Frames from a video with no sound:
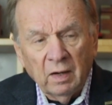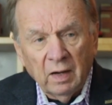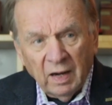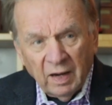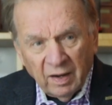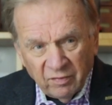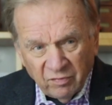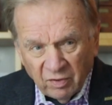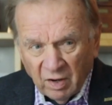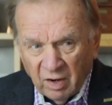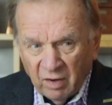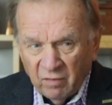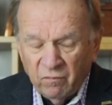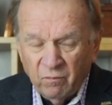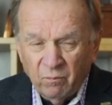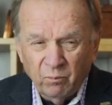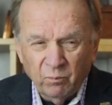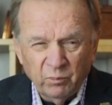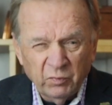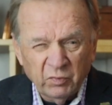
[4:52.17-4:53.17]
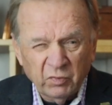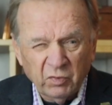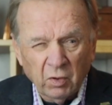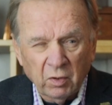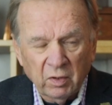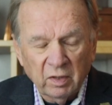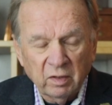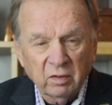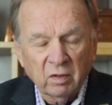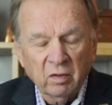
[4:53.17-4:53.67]
as I've
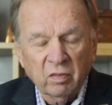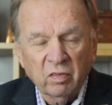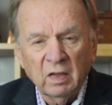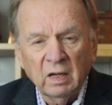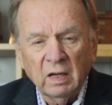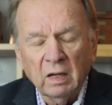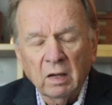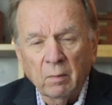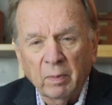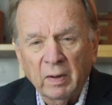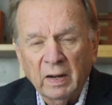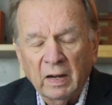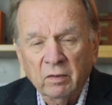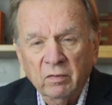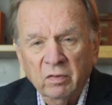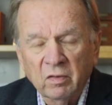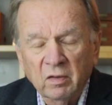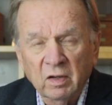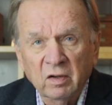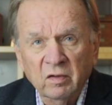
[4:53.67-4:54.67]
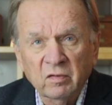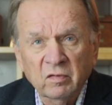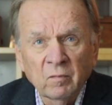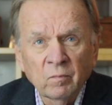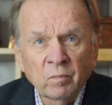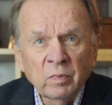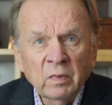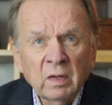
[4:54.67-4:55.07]
started to think about this,